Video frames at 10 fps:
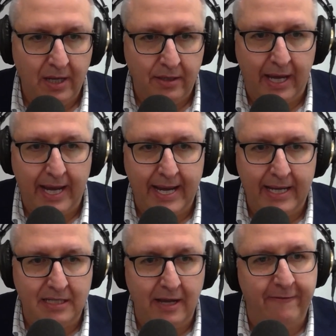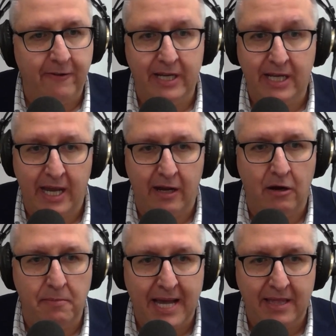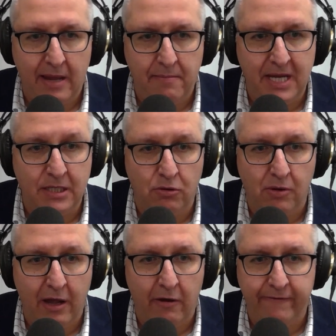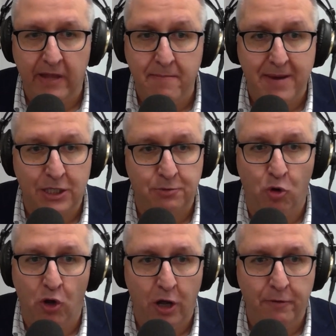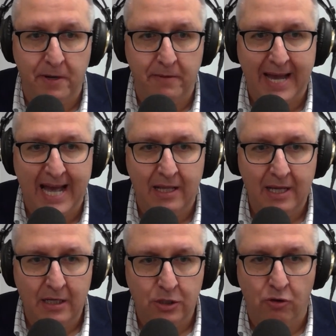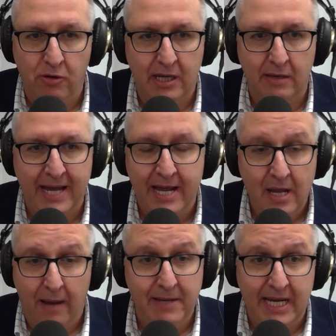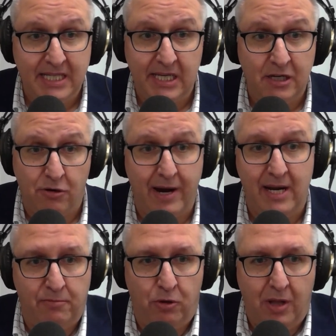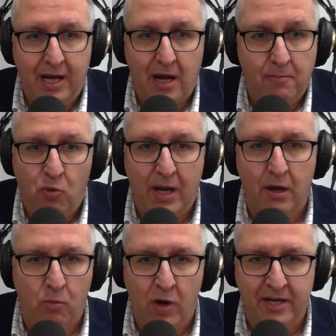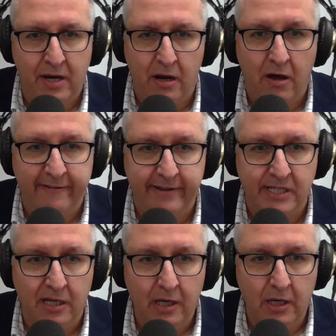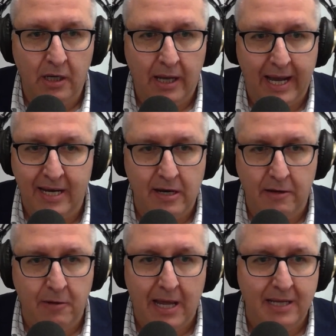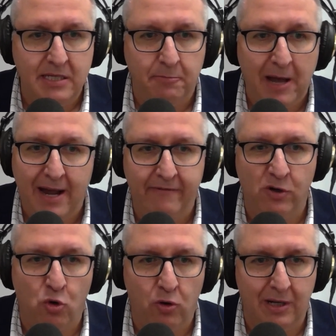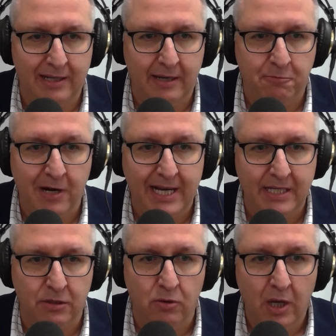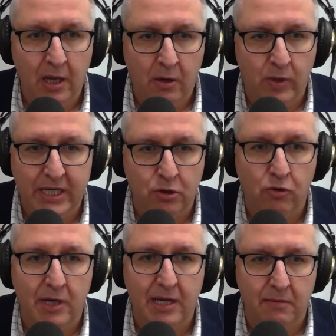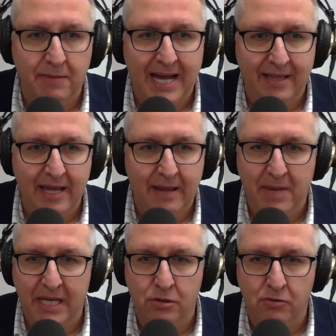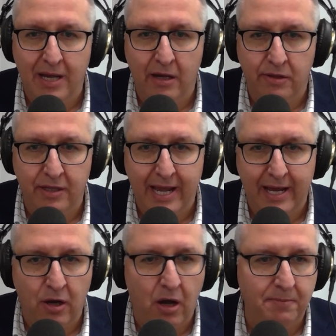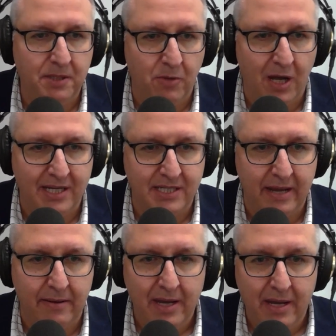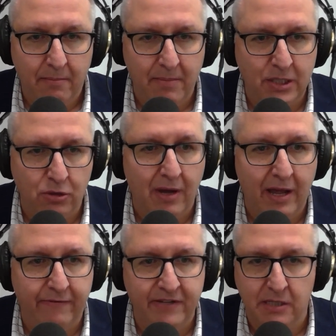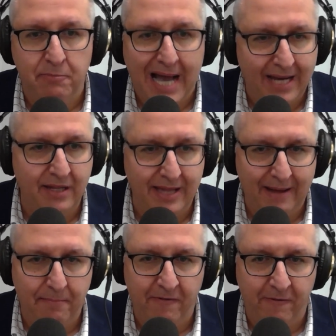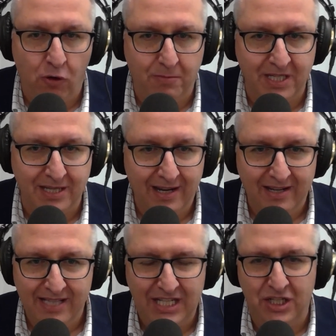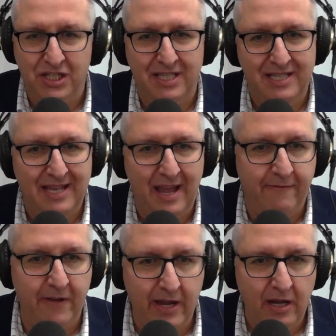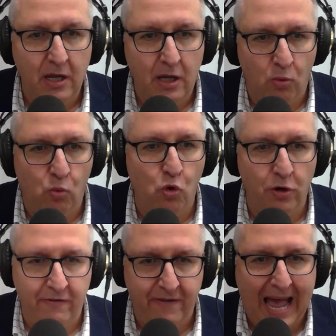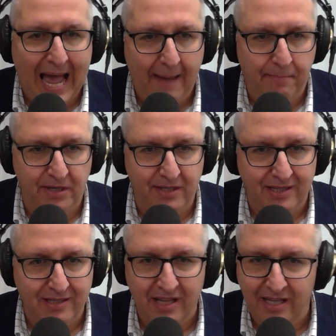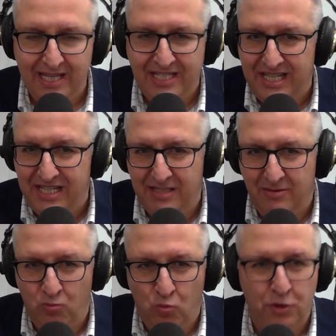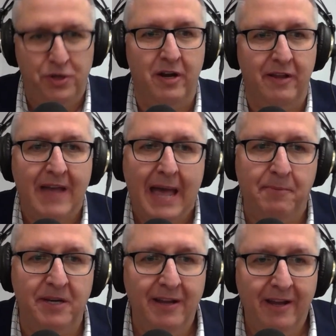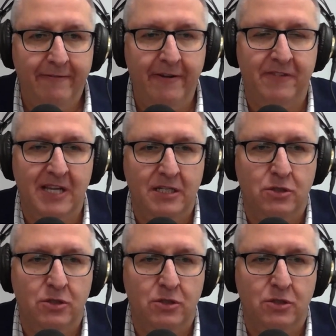They definitely care about their mental health. They're much more open about talking about. I mean, it's incredible. Like, I'm one-on-one in an office, and as a part of a quarterly appraisal, we're talking about their mental health and how to optimize their mental health as a part of their performance. That just never would have happened. That just would not have happened 15,